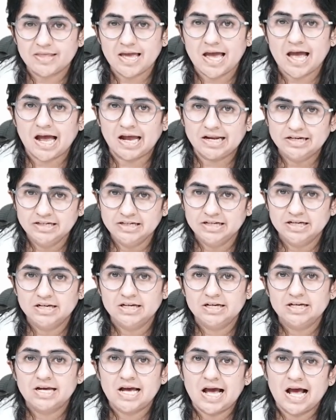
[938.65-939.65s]
and
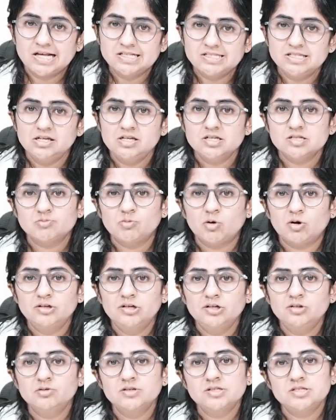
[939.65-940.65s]
as they
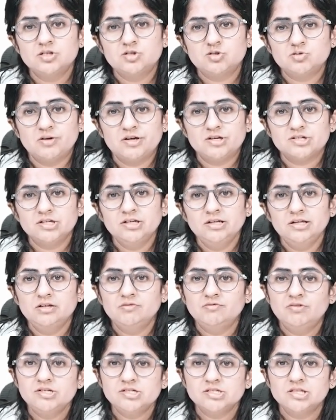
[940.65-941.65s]
responded to a situation
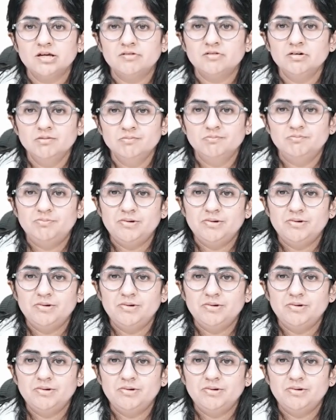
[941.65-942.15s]
in which they were